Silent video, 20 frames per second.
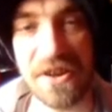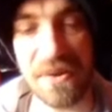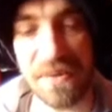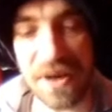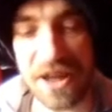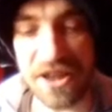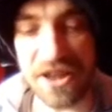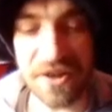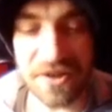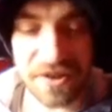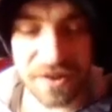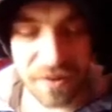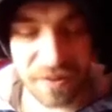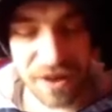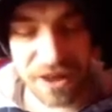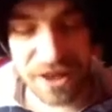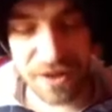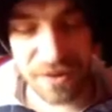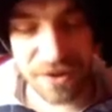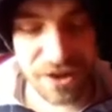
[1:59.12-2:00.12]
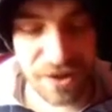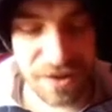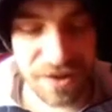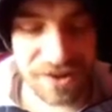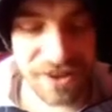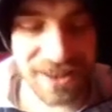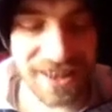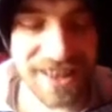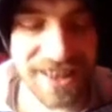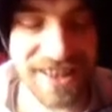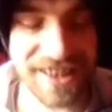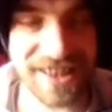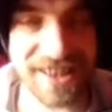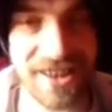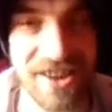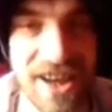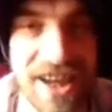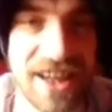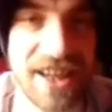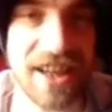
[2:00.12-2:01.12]
when you when you were doing the list
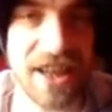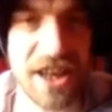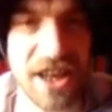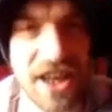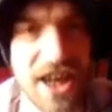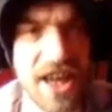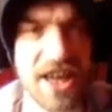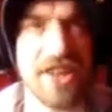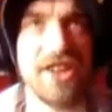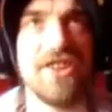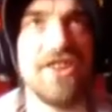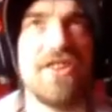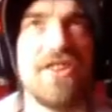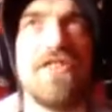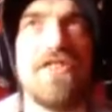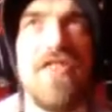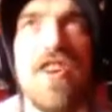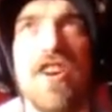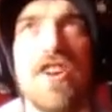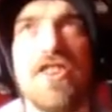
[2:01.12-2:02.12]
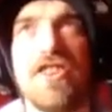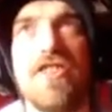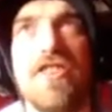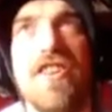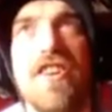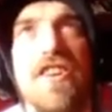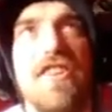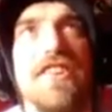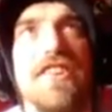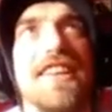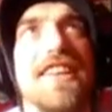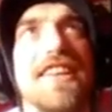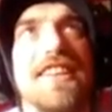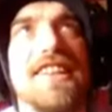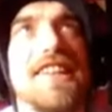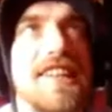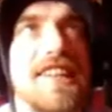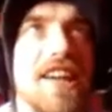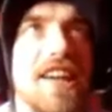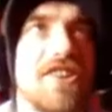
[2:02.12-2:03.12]
like yeah you do the first draft and
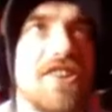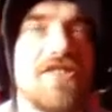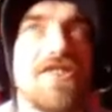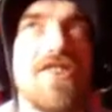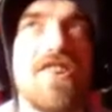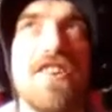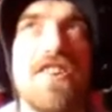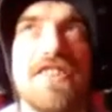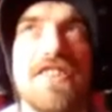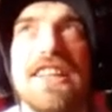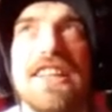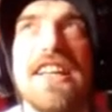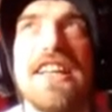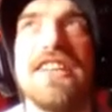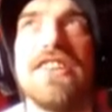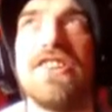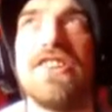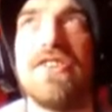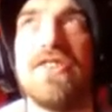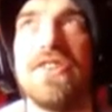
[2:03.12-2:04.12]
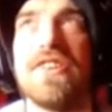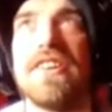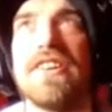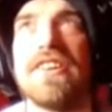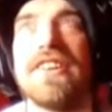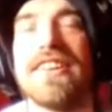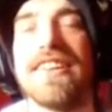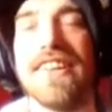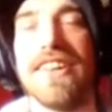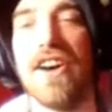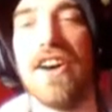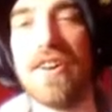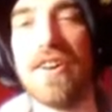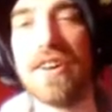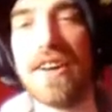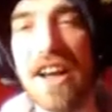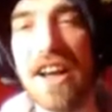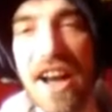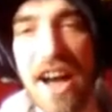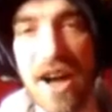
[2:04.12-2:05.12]
the second draft and then you do the you know
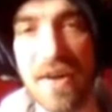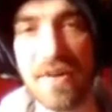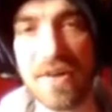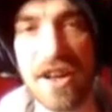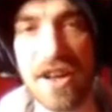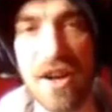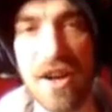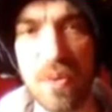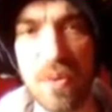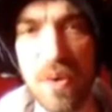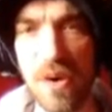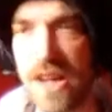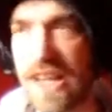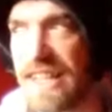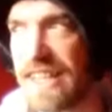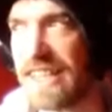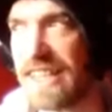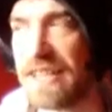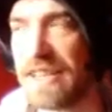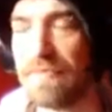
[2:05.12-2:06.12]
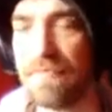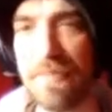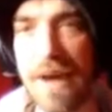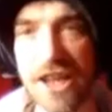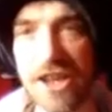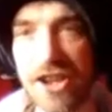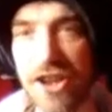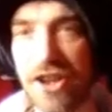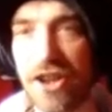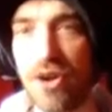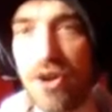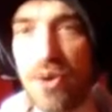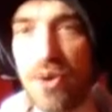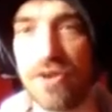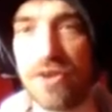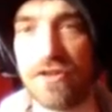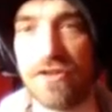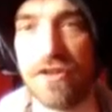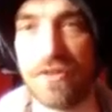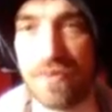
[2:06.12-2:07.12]
i was like what is this magical
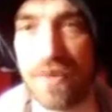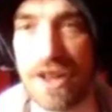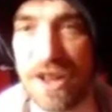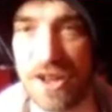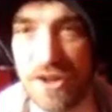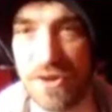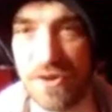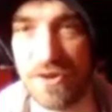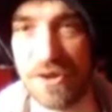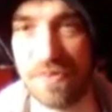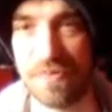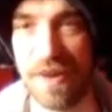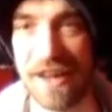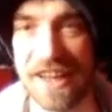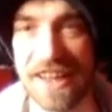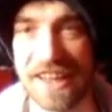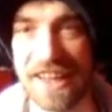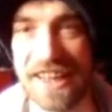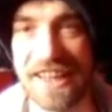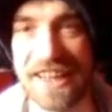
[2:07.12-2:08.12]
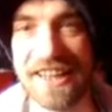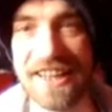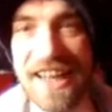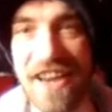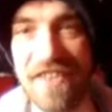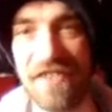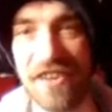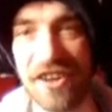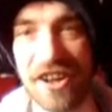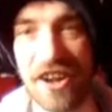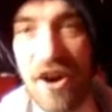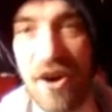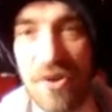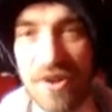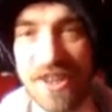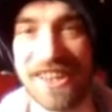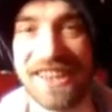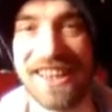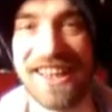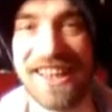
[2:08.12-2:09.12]
order of which you speak it never
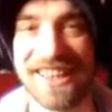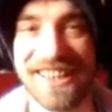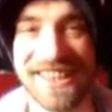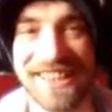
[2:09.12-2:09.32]
goes this